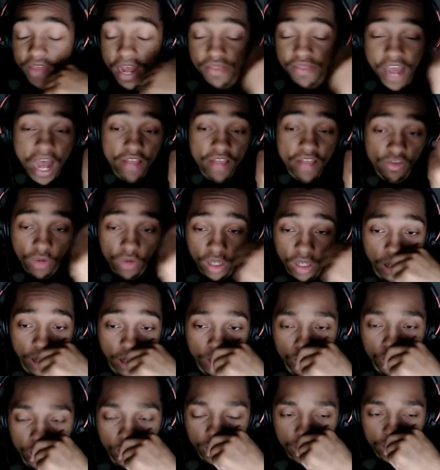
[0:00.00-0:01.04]
That's what I thought
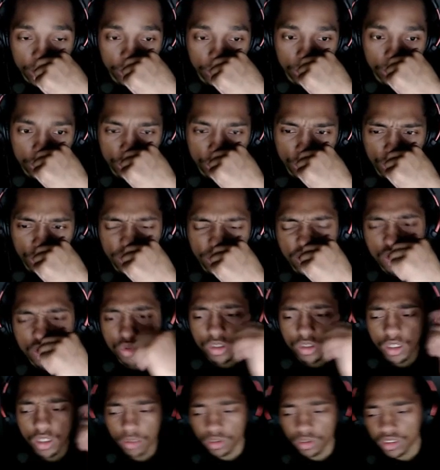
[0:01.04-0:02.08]
during the series too. The issue
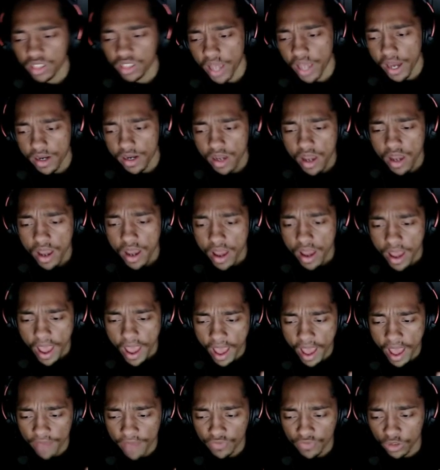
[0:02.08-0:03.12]
here is that
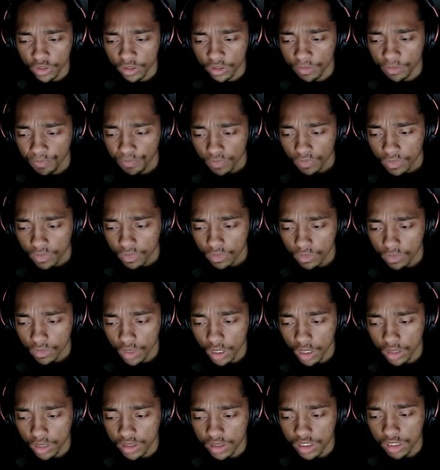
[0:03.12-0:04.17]
after
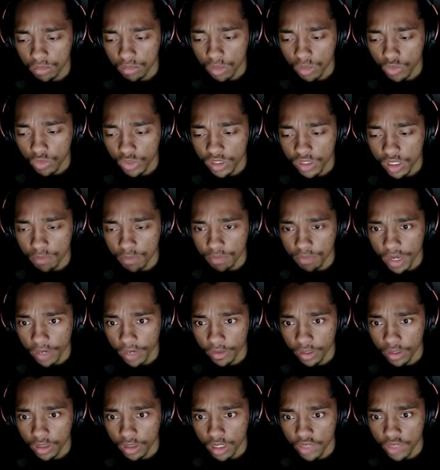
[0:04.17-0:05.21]
Team Liquid get
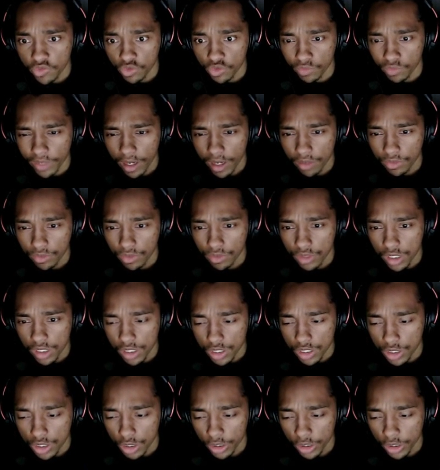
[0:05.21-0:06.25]
Baron, it's around the
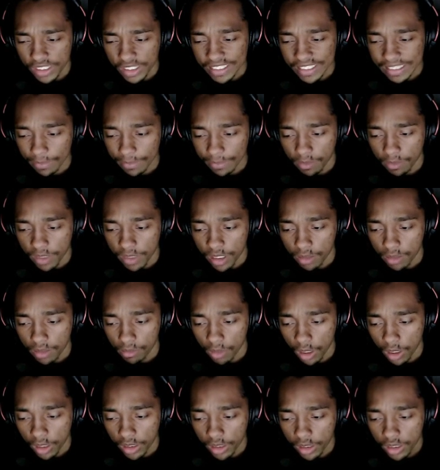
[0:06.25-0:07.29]
37-minute
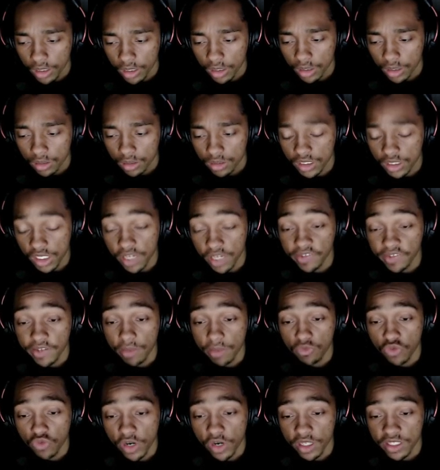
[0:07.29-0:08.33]
mark.
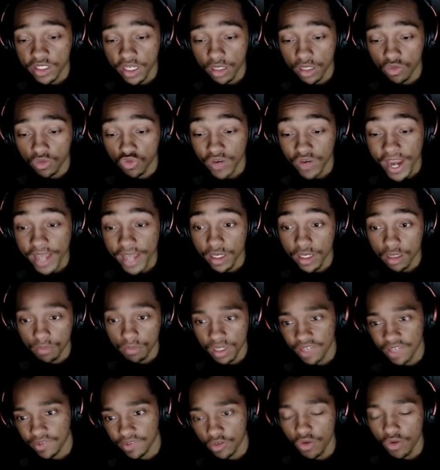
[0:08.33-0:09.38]
TSM try to take Dragon
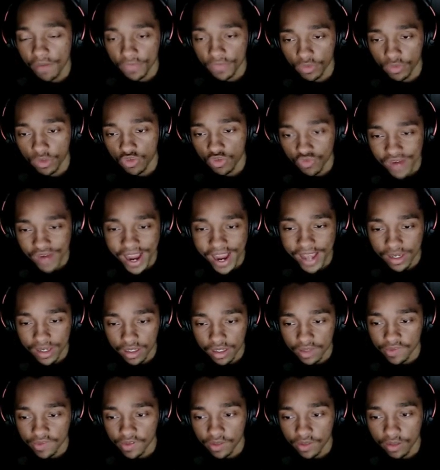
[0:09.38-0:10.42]
they do have 3
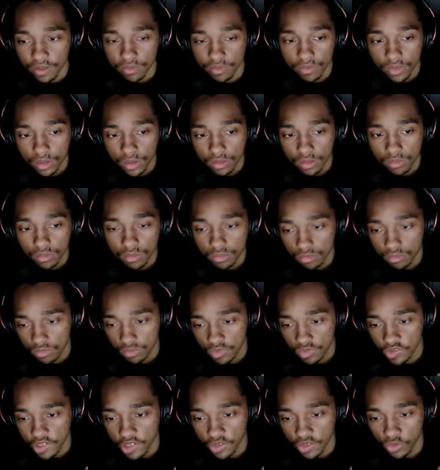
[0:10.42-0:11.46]
dragons, and then
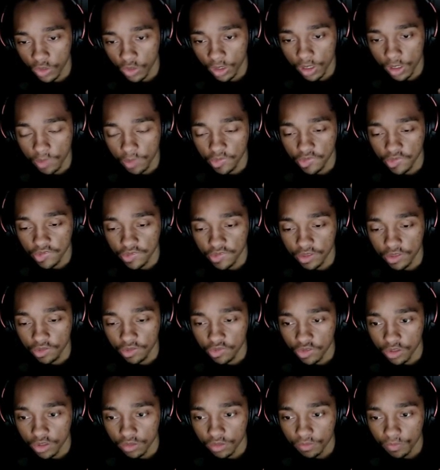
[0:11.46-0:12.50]
Santorin comes and steals
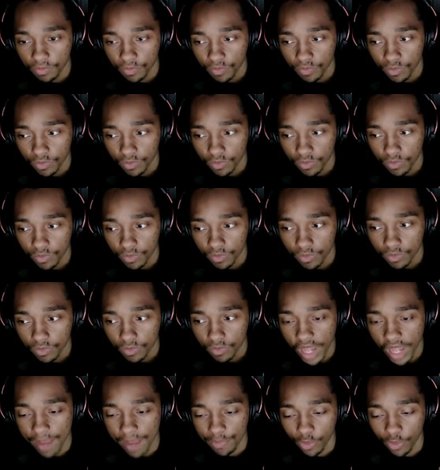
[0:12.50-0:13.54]
it. At
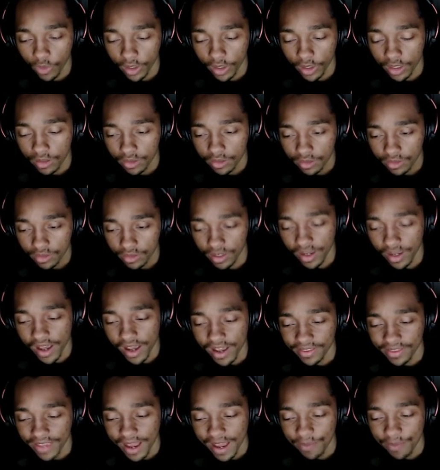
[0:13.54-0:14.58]

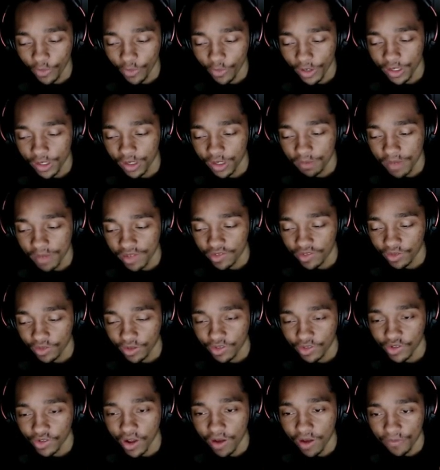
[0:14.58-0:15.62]
that point, your mental
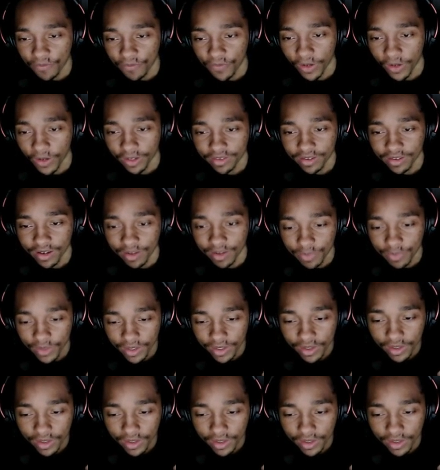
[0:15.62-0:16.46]
is all fucked up.